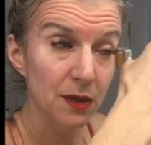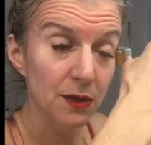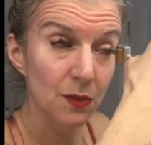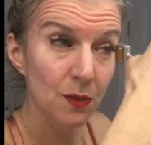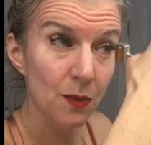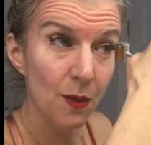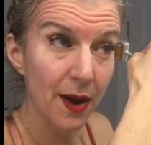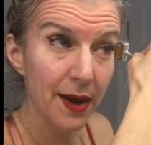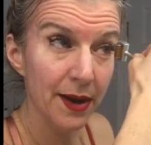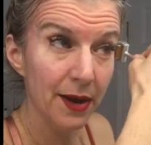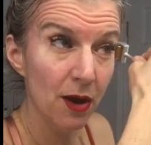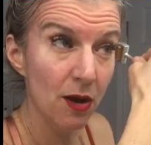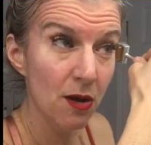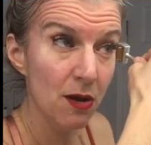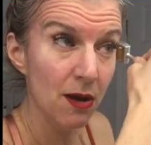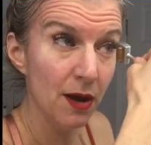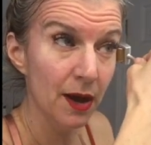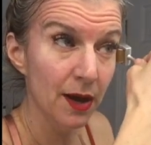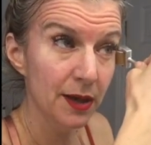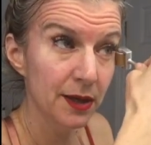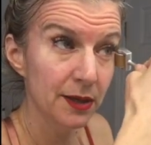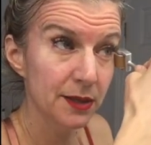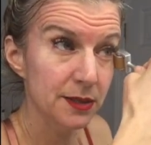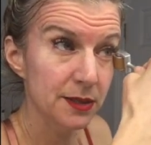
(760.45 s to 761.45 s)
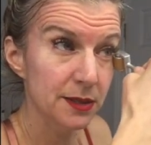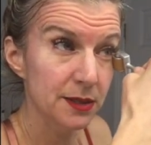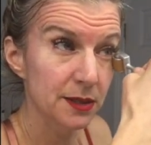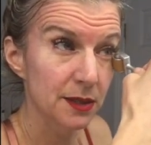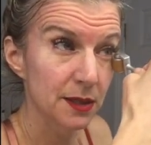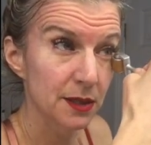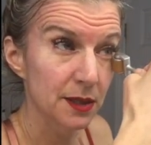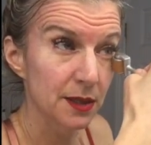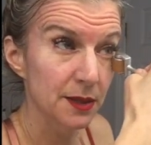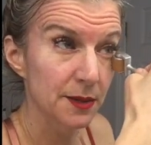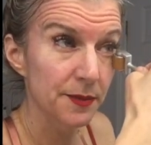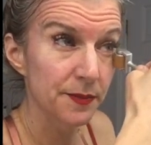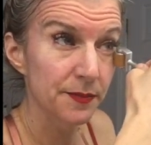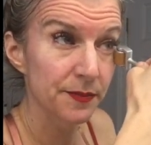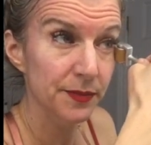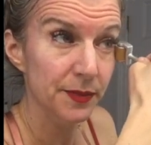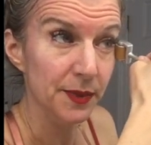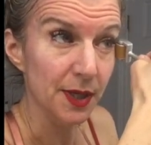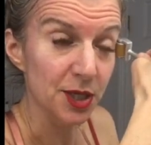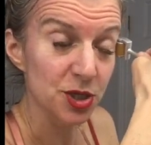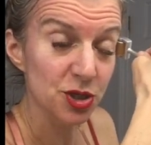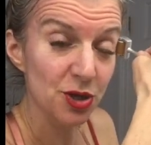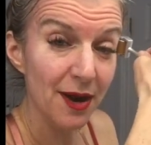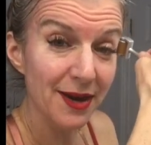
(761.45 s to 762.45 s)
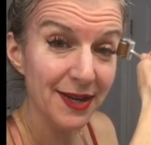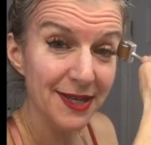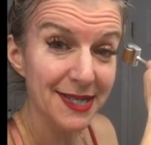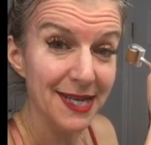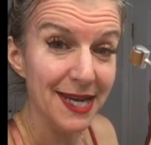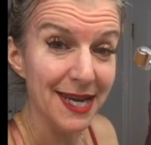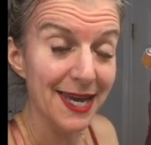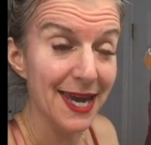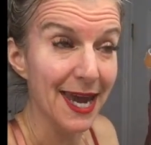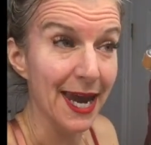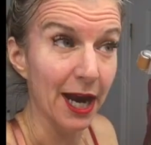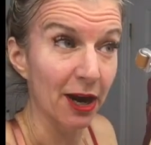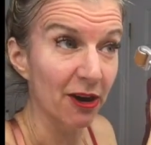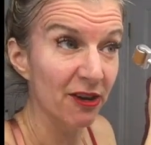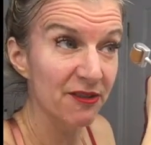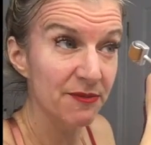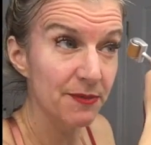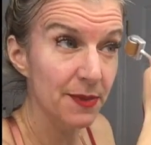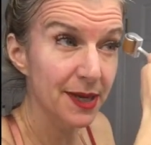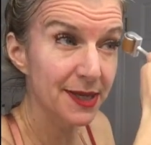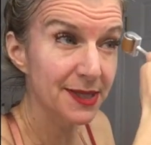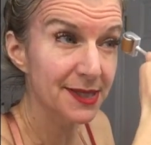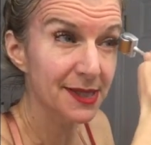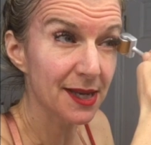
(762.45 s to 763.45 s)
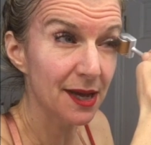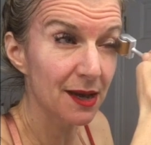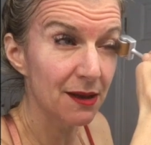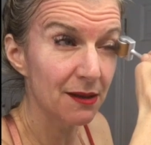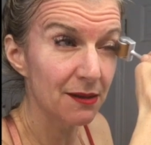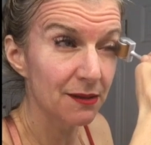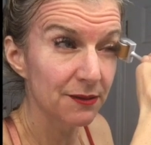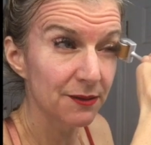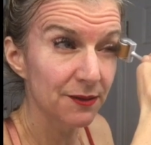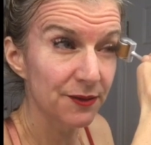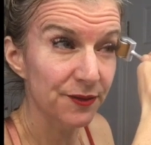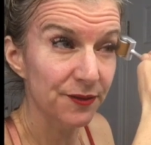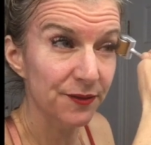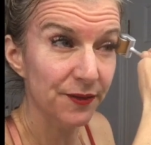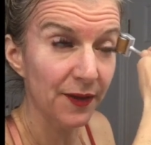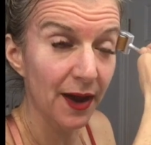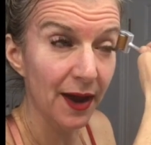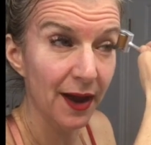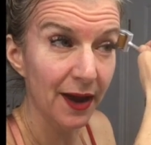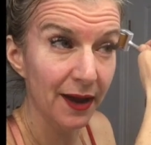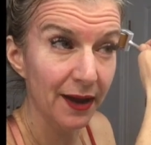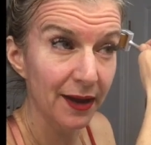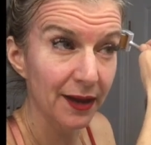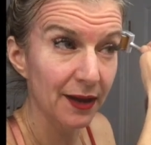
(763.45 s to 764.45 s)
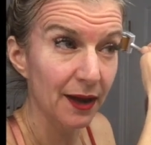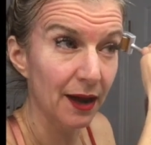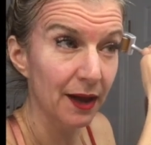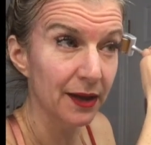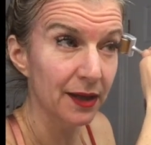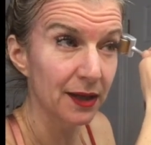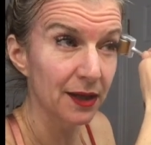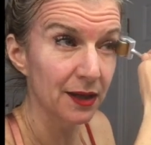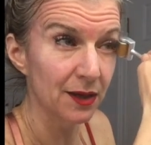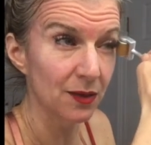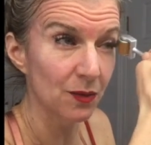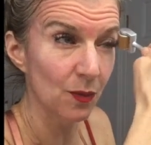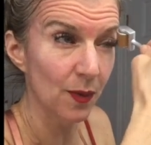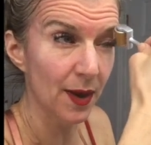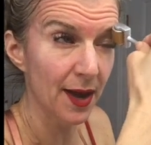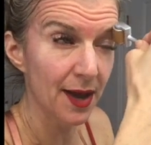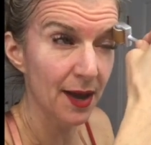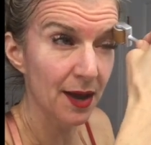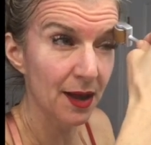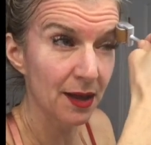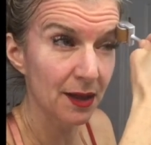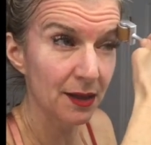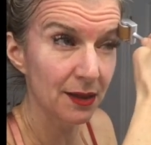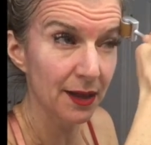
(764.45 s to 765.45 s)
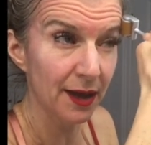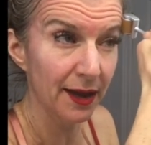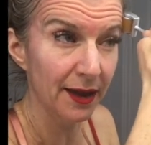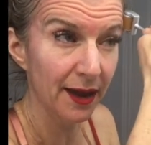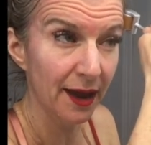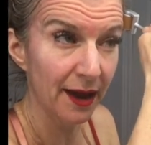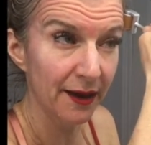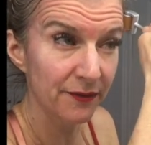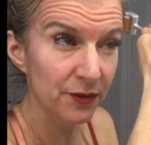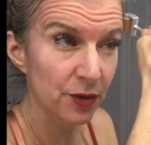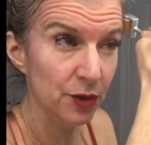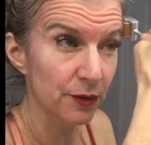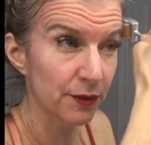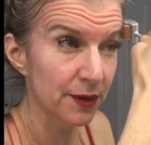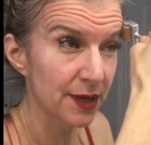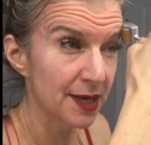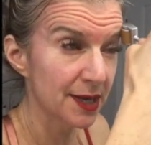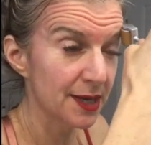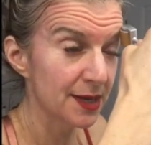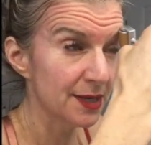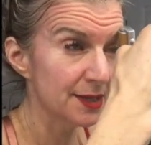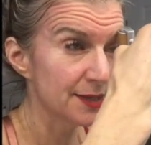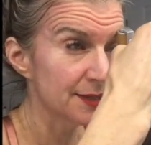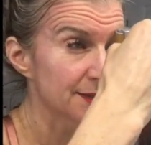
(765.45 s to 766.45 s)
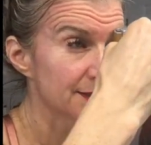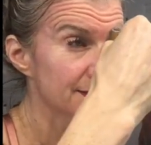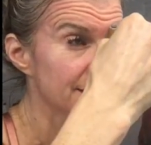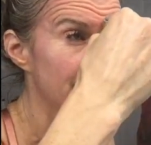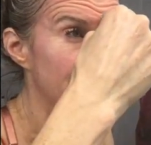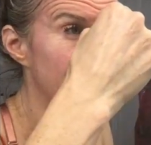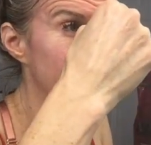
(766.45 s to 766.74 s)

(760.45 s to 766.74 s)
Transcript: Why not? I try to take care of myself. I eat well, I have greens, I